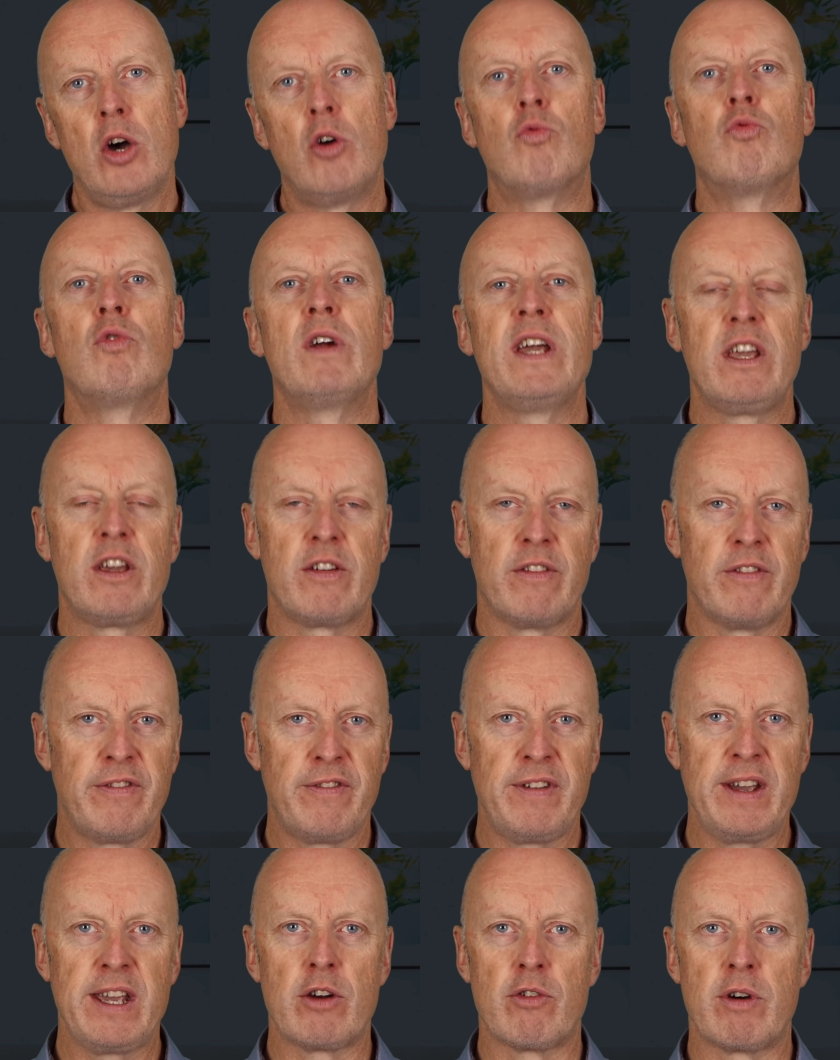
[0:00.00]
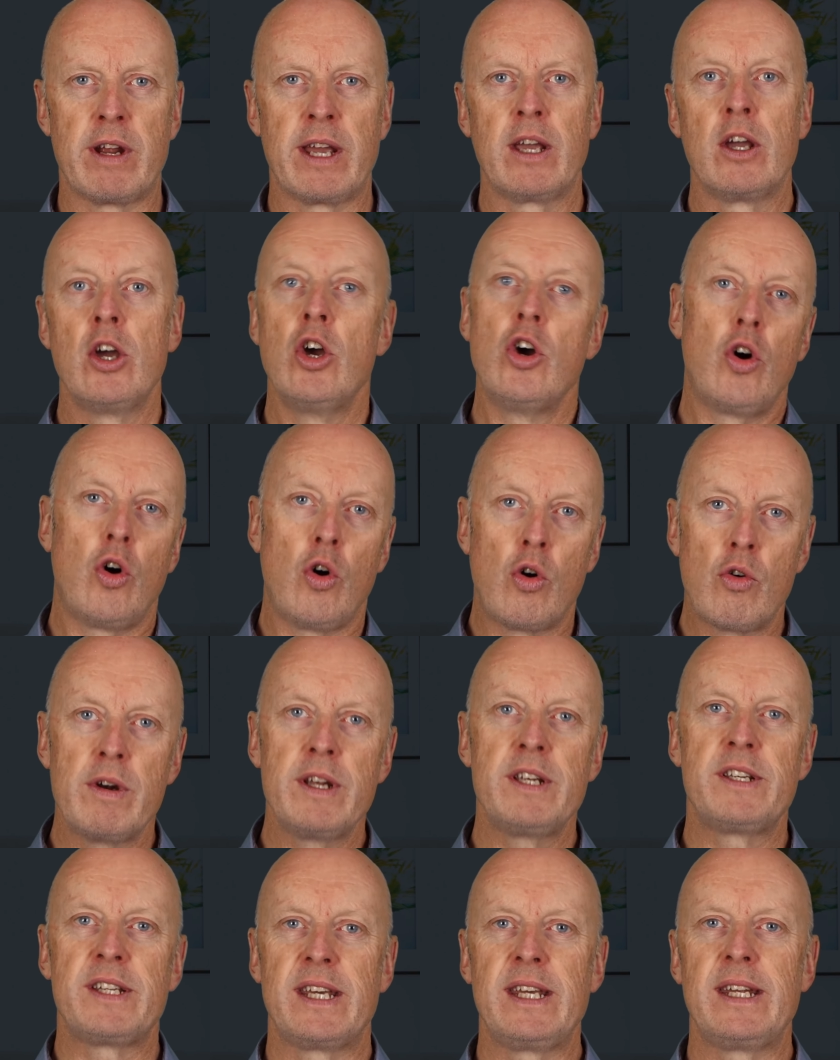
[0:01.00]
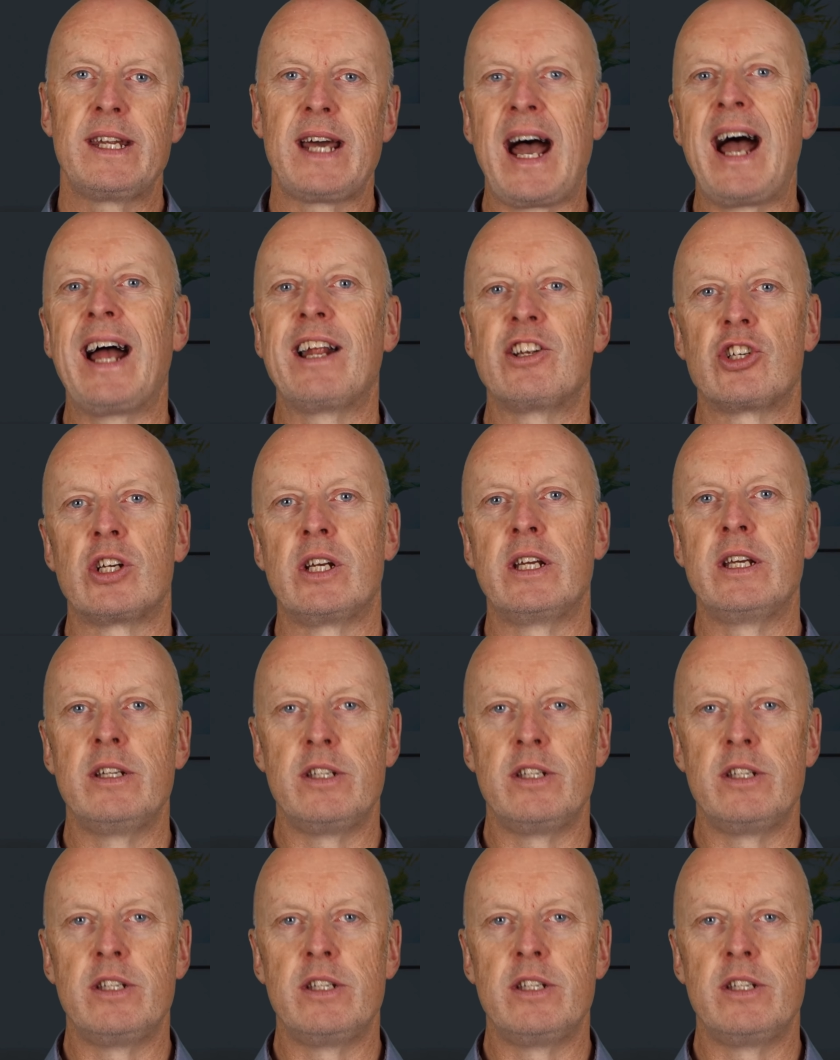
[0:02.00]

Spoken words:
reconfiguring, or indeed actually